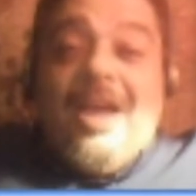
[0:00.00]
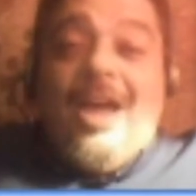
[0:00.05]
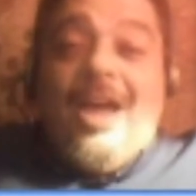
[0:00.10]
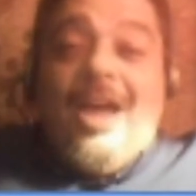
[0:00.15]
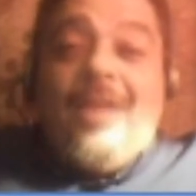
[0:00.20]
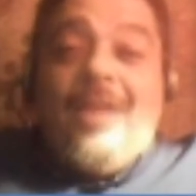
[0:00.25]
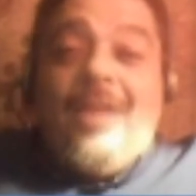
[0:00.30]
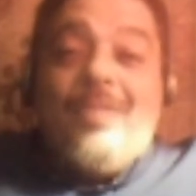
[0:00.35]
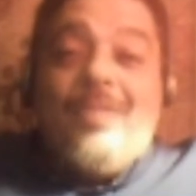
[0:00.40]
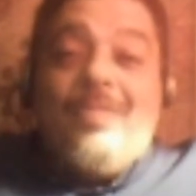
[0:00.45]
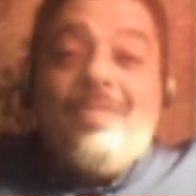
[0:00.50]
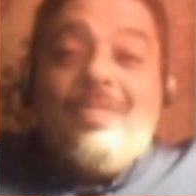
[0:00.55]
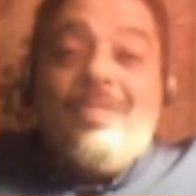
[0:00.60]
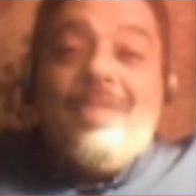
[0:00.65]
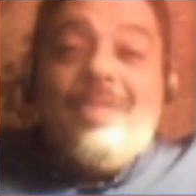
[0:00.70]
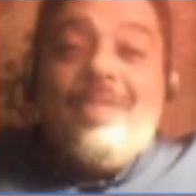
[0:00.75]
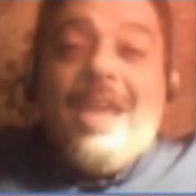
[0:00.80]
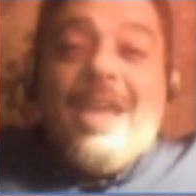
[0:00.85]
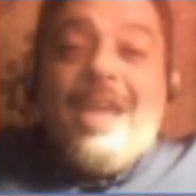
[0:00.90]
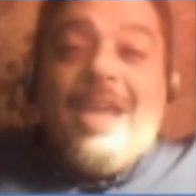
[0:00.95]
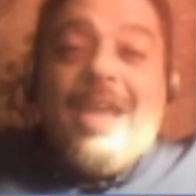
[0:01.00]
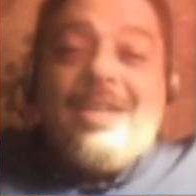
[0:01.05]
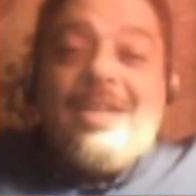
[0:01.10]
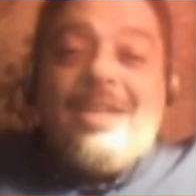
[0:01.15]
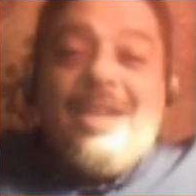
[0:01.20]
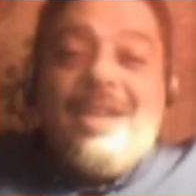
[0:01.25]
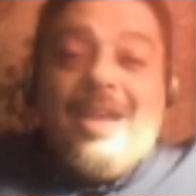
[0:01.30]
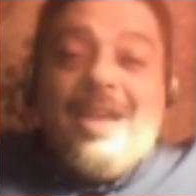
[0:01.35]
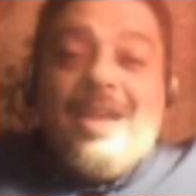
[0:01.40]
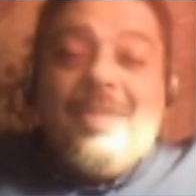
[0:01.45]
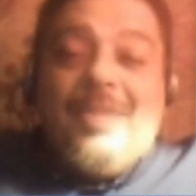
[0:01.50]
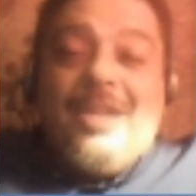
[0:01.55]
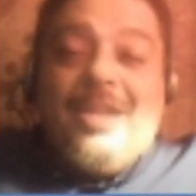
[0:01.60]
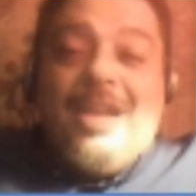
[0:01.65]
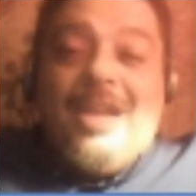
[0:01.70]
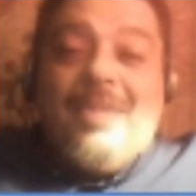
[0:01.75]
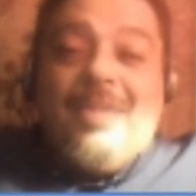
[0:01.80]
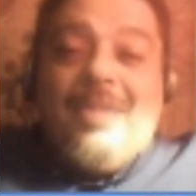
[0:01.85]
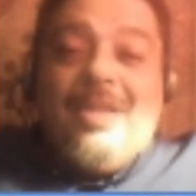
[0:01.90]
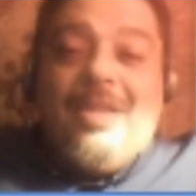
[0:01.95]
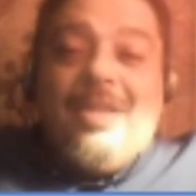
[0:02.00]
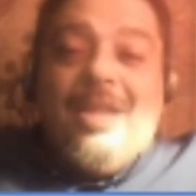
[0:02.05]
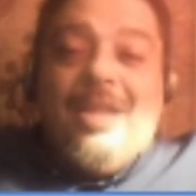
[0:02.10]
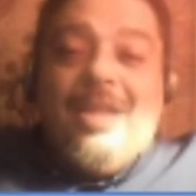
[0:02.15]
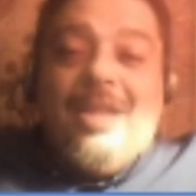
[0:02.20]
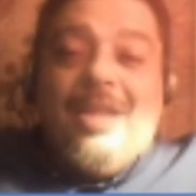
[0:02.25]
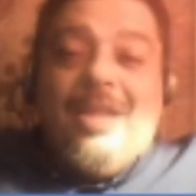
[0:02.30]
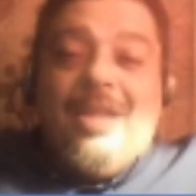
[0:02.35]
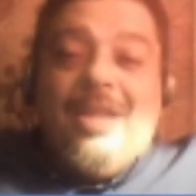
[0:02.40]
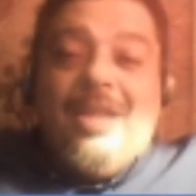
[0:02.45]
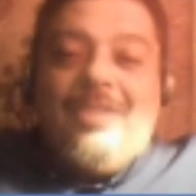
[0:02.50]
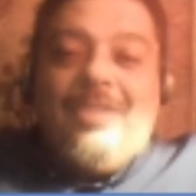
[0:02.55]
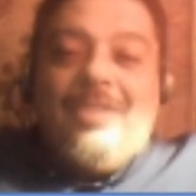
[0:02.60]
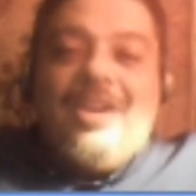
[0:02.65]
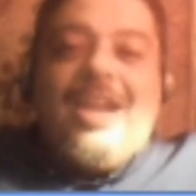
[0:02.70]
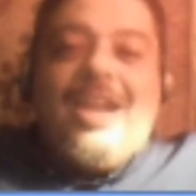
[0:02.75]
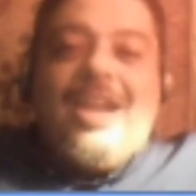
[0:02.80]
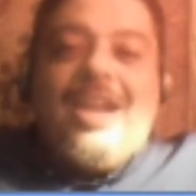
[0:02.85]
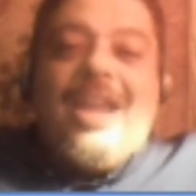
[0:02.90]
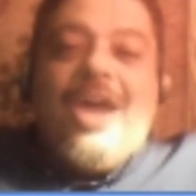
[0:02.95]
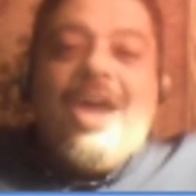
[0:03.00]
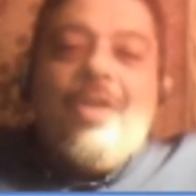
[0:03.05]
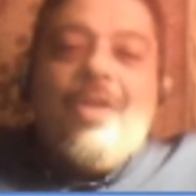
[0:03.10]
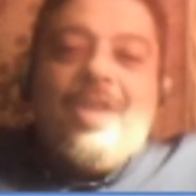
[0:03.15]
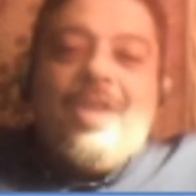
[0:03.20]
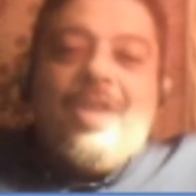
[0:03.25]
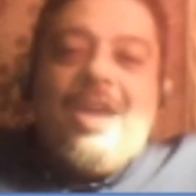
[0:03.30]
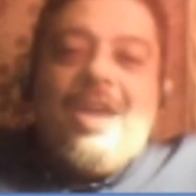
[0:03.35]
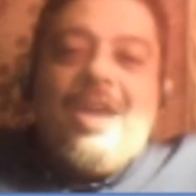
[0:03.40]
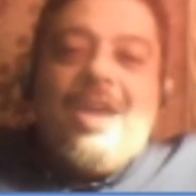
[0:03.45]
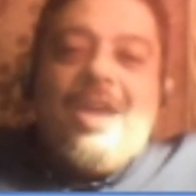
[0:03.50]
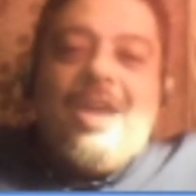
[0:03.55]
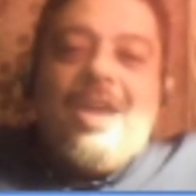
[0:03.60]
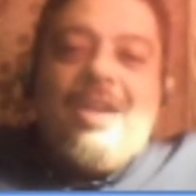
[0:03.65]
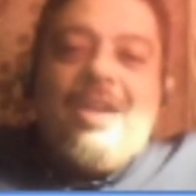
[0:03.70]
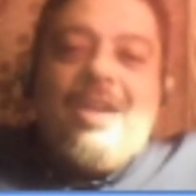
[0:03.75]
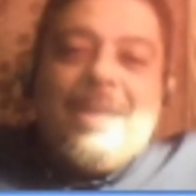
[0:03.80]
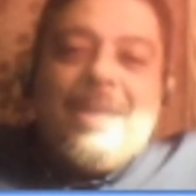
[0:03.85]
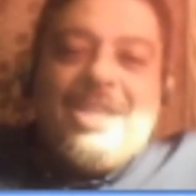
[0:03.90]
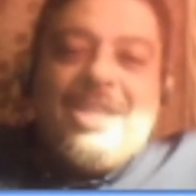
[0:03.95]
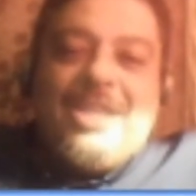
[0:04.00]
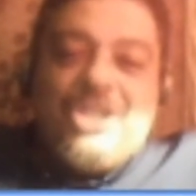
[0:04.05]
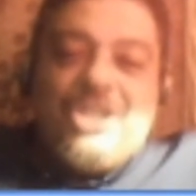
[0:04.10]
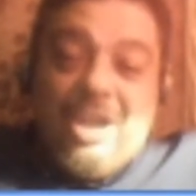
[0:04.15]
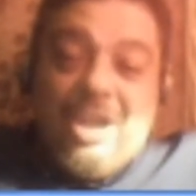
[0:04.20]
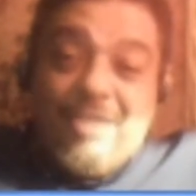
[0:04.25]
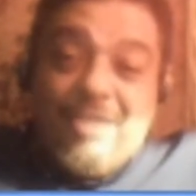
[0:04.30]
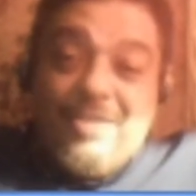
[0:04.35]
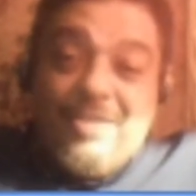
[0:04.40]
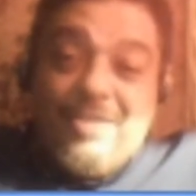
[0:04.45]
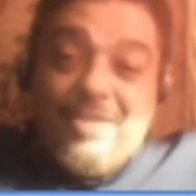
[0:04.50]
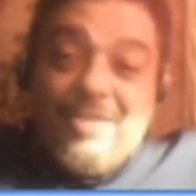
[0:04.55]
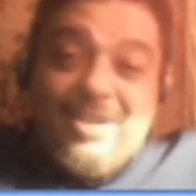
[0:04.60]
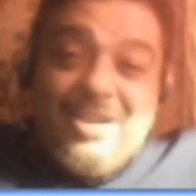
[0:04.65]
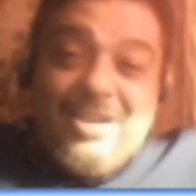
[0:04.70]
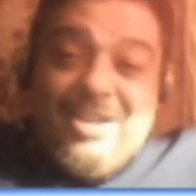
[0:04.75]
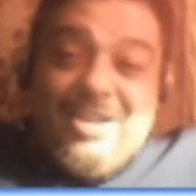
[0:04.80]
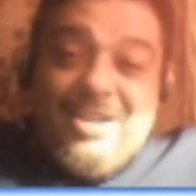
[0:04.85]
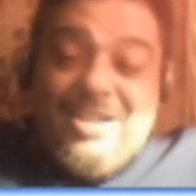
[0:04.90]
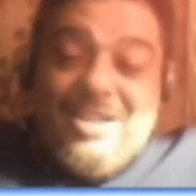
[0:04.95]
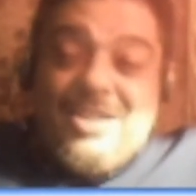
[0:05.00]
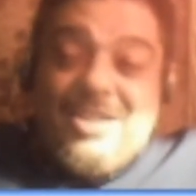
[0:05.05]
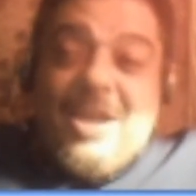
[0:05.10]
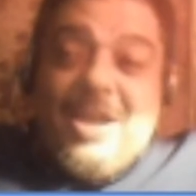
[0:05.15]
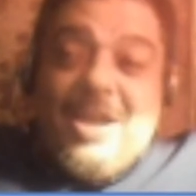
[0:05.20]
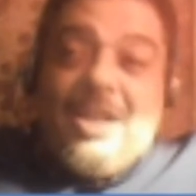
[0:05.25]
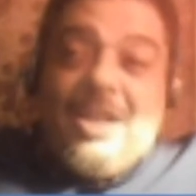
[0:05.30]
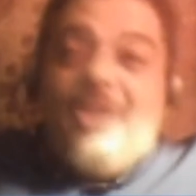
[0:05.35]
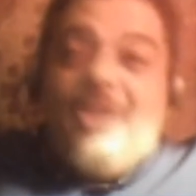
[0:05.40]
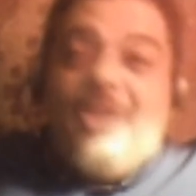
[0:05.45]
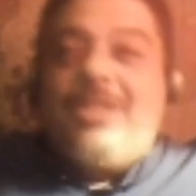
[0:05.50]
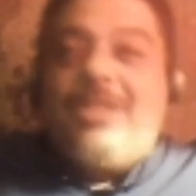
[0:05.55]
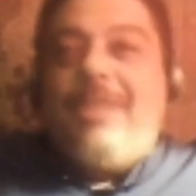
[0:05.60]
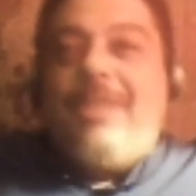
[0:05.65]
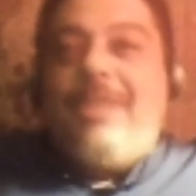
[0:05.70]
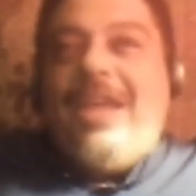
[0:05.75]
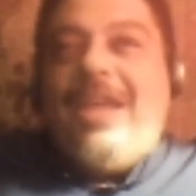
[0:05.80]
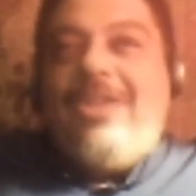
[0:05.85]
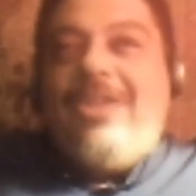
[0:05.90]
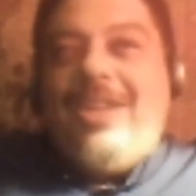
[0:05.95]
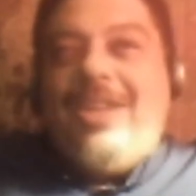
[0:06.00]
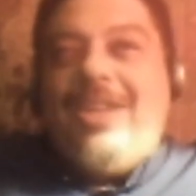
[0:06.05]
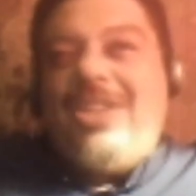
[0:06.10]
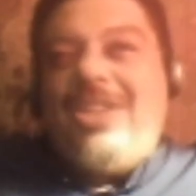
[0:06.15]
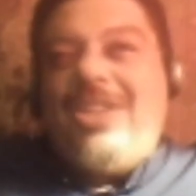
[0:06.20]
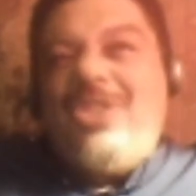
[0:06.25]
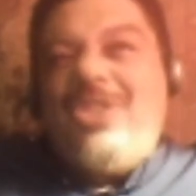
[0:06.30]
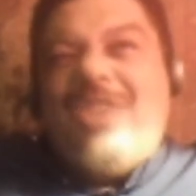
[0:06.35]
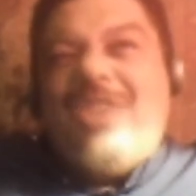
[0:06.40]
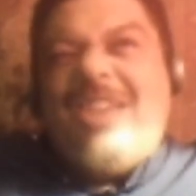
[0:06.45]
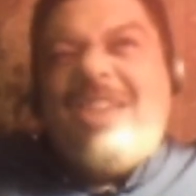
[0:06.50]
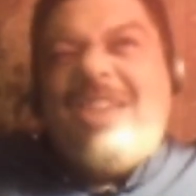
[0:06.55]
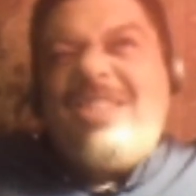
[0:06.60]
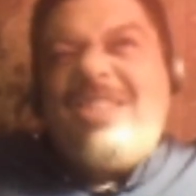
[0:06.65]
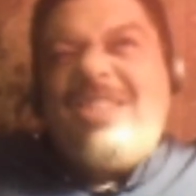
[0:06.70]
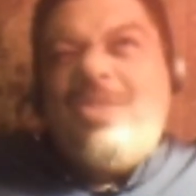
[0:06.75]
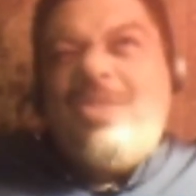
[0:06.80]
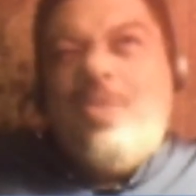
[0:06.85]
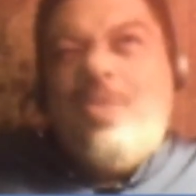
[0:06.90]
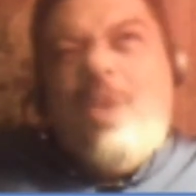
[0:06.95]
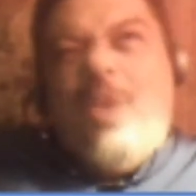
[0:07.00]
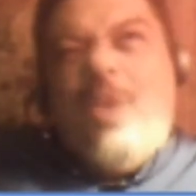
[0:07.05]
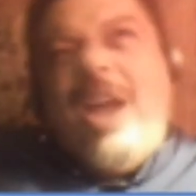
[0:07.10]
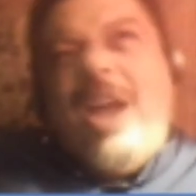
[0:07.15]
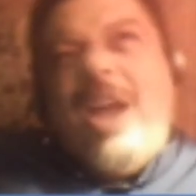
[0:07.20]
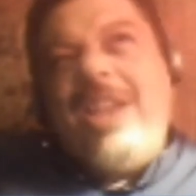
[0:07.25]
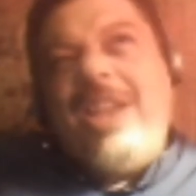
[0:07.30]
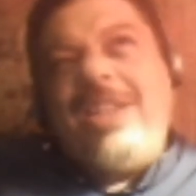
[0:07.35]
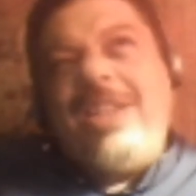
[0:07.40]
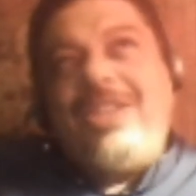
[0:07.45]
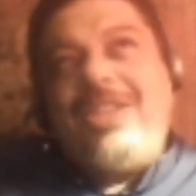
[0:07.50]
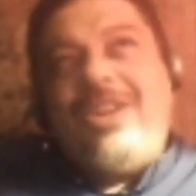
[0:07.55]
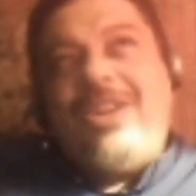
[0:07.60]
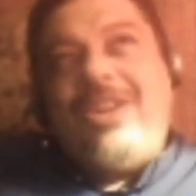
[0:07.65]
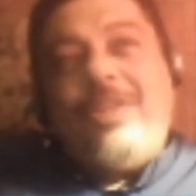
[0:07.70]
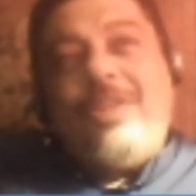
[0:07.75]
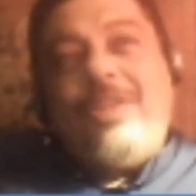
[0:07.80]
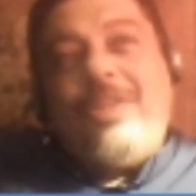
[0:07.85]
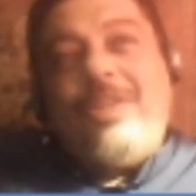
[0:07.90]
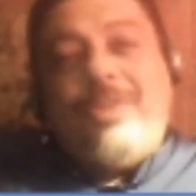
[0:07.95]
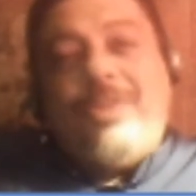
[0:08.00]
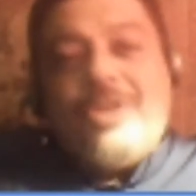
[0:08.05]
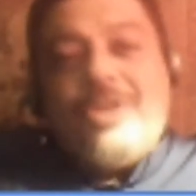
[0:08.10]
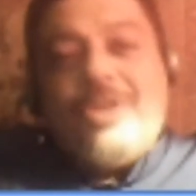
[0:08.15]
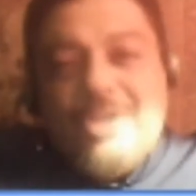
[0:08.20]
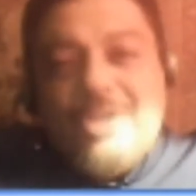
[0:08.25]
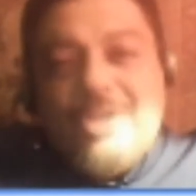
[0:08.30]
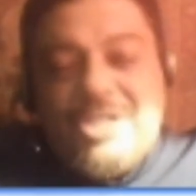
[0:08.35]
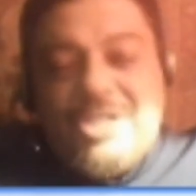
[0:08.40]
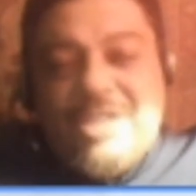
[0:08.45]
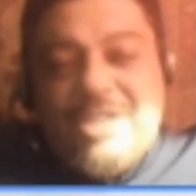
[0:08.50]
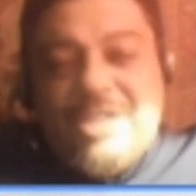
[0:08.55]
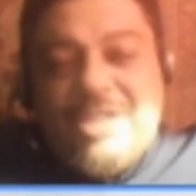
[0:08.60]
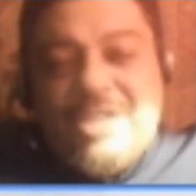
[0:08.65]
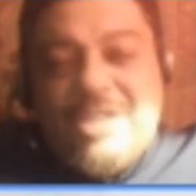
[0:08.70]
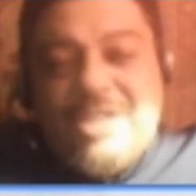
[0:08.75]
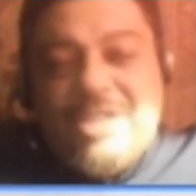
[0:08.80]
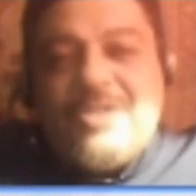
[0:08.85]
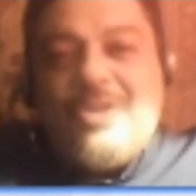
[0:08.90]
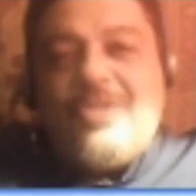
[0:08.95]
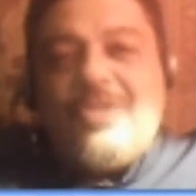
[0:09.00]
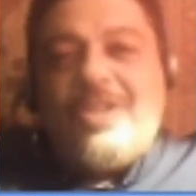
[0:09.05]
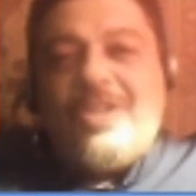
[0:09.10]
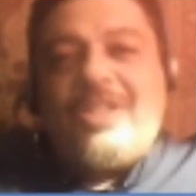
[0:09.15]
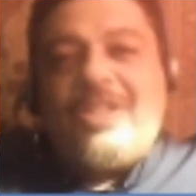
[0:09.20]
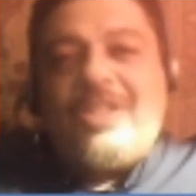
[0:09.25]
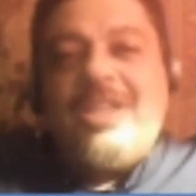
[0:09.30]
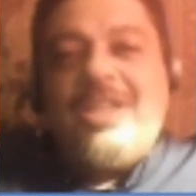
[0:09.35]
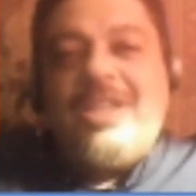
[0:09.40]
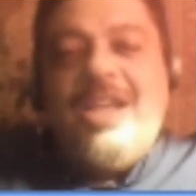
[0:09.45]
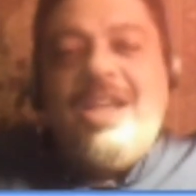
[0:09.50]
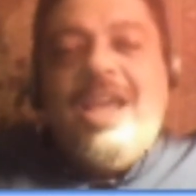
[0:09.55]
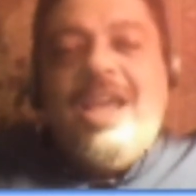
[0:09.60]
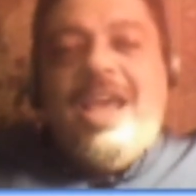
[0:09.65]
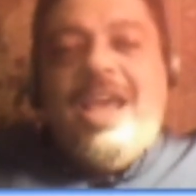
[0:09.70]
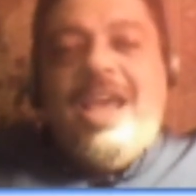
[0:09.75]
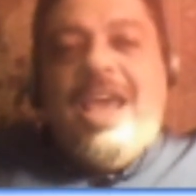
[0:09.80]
Um, and uh, became a, a, very unhealthy, unhappy chef. So I closed the bakery in 2001, started a personal chef service,